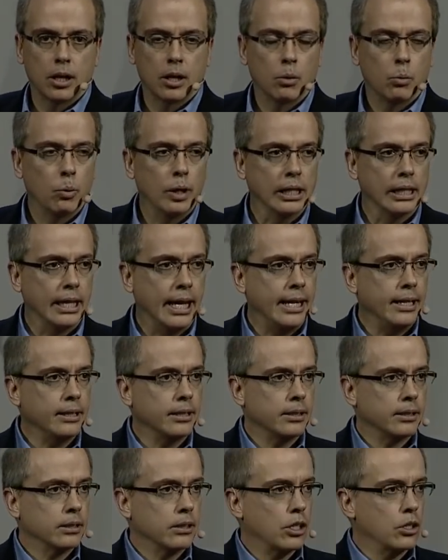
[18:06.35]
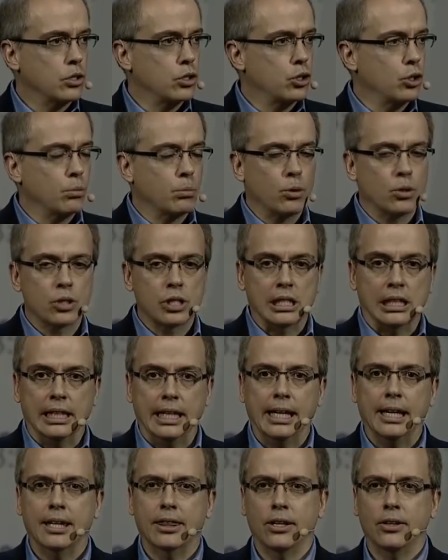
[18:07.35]
We let consumers
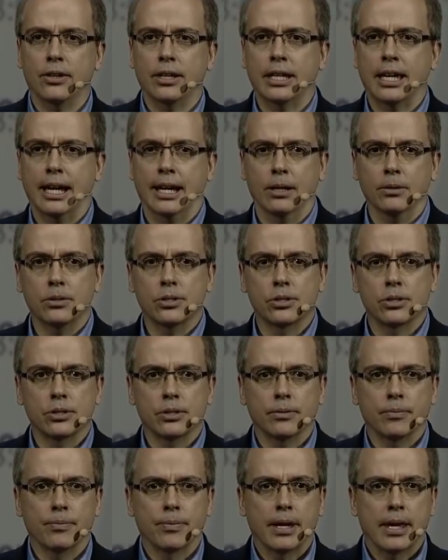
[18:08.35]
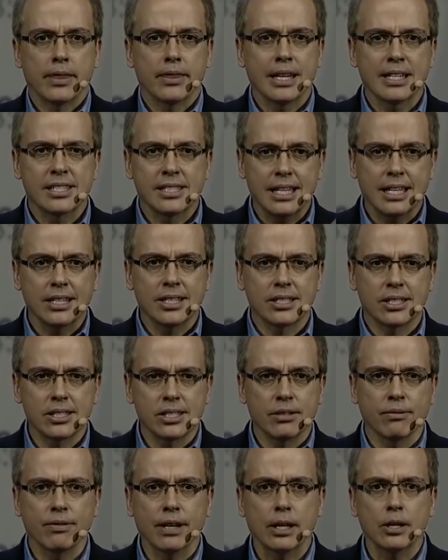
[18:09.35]
link their accounts. That sends us
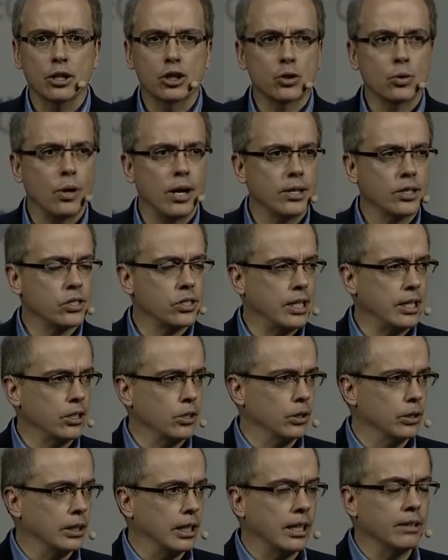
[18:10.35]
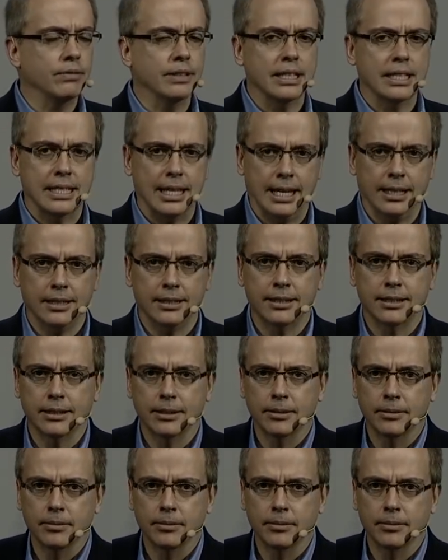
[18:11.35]
a very strong signal of intent,